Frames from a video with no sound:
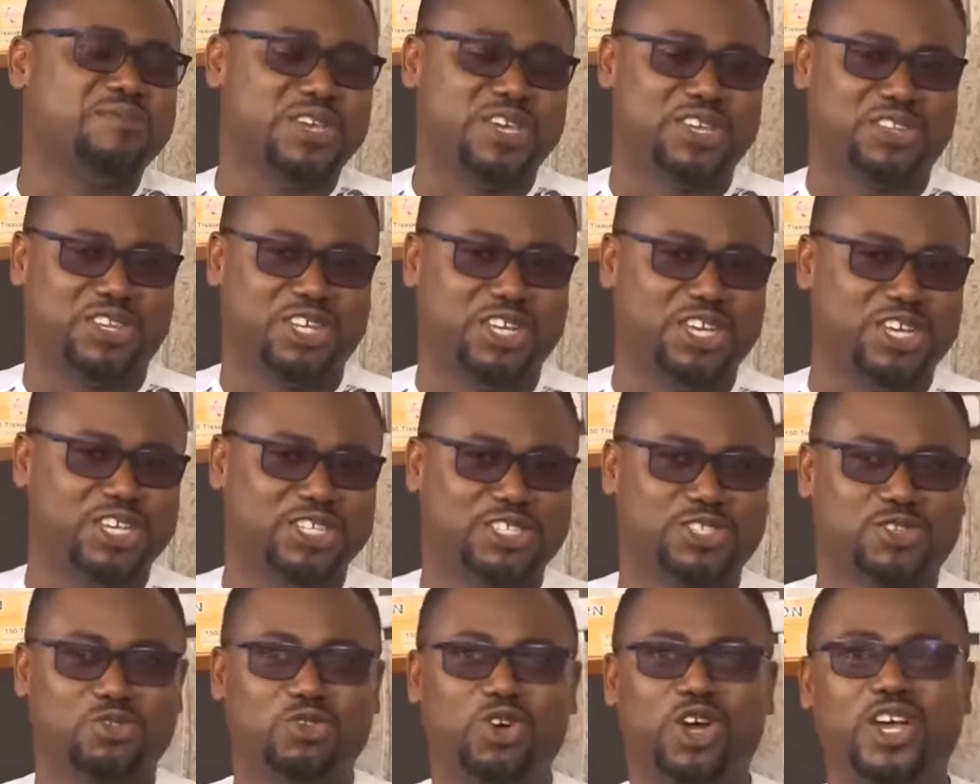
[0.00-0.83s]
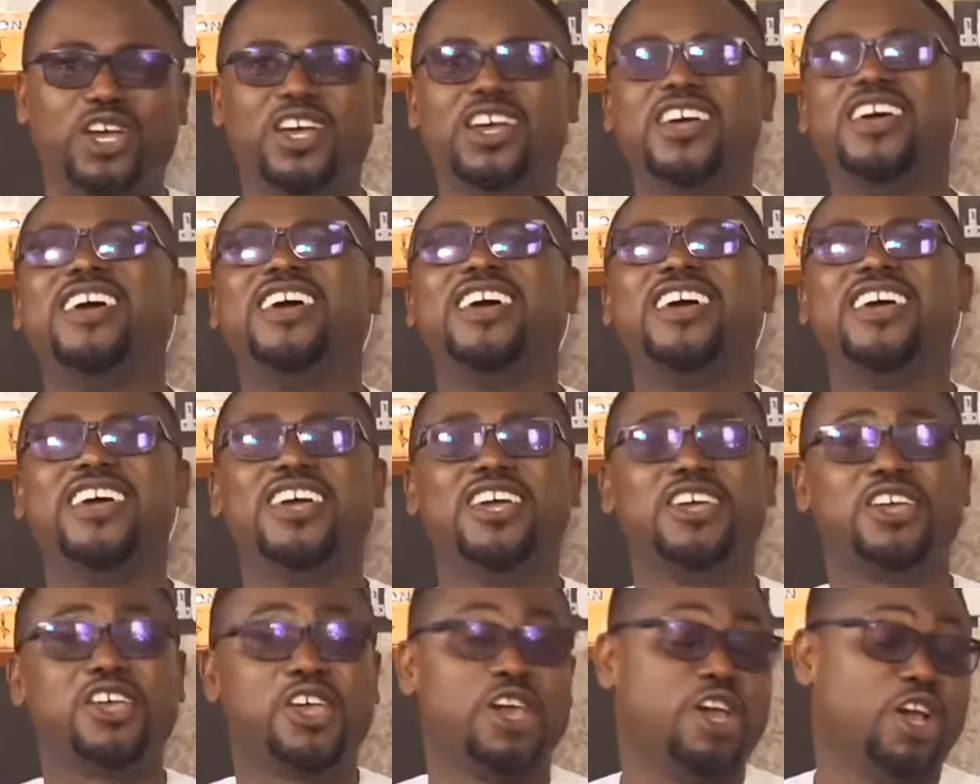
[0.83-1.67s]
me this way.
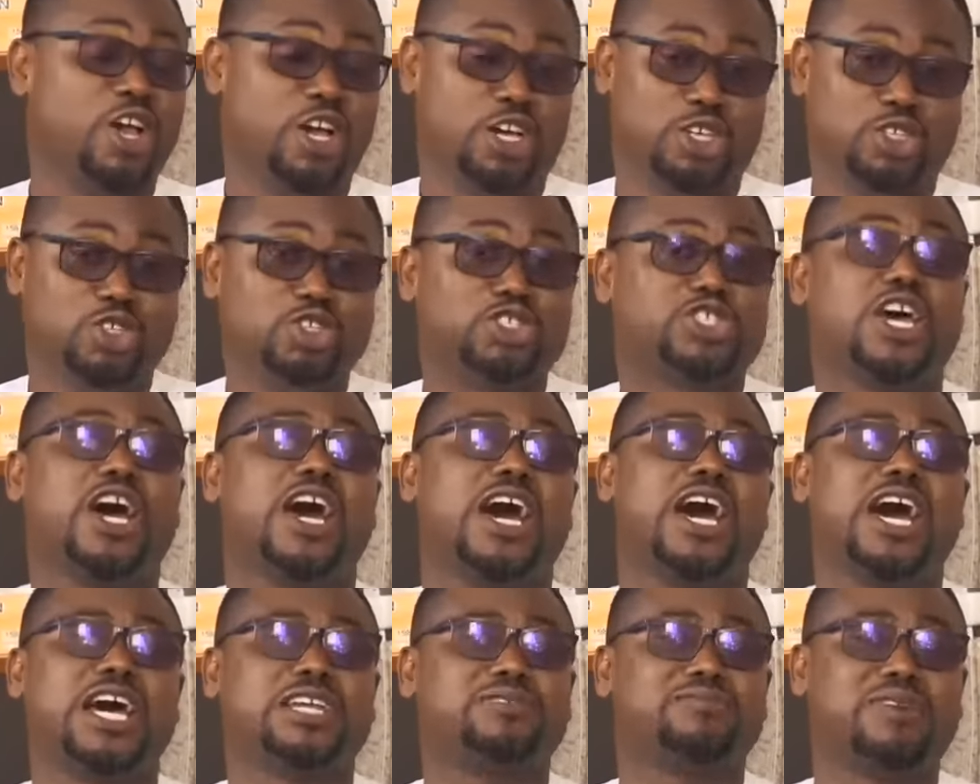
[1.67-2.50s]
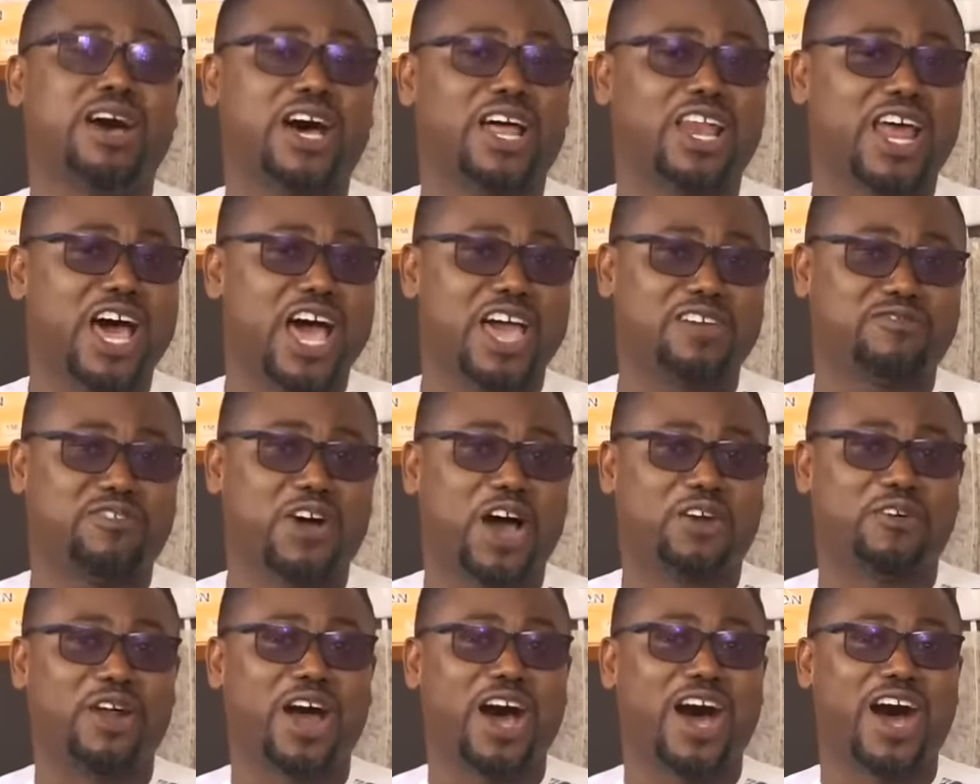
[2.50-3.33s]
You turn my life
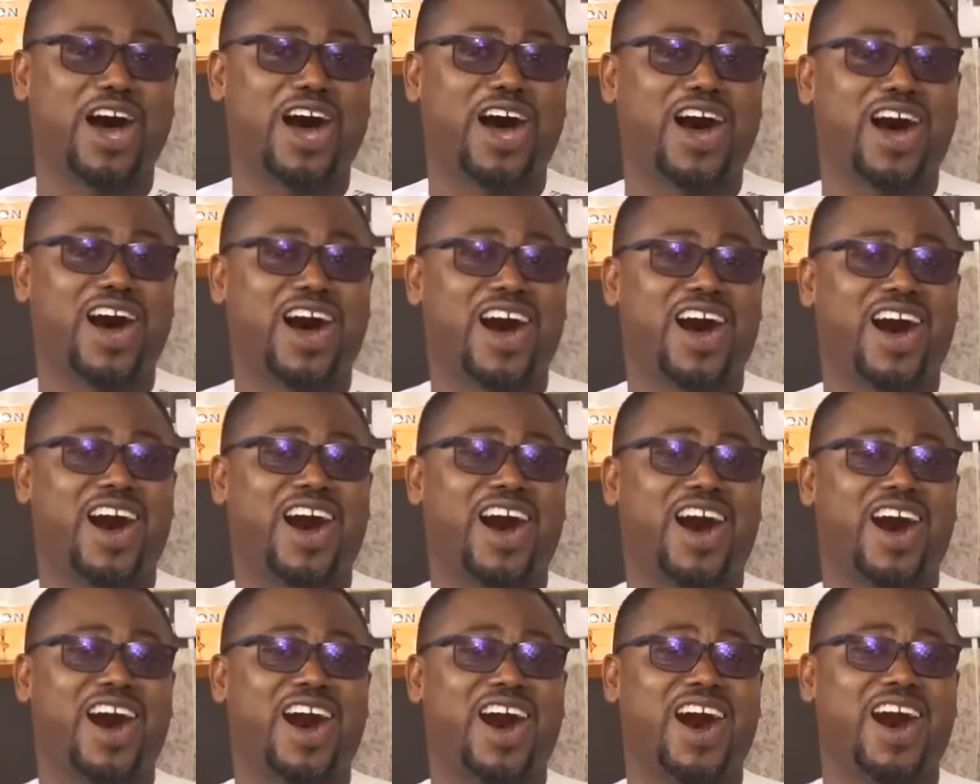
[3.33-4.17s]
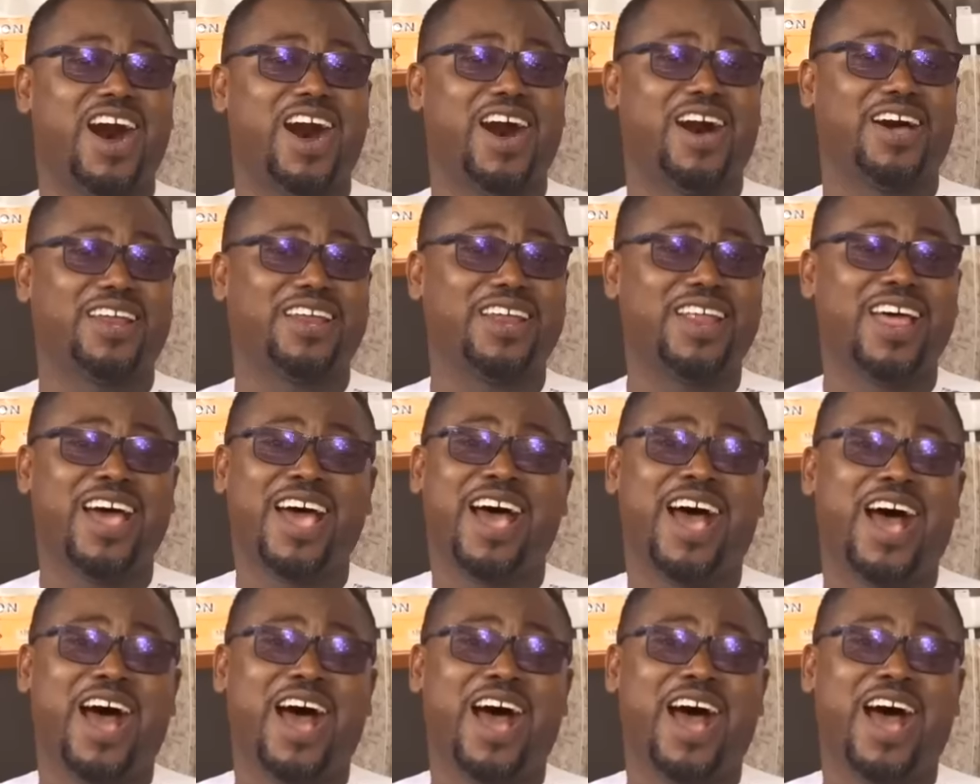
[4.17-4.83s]
around.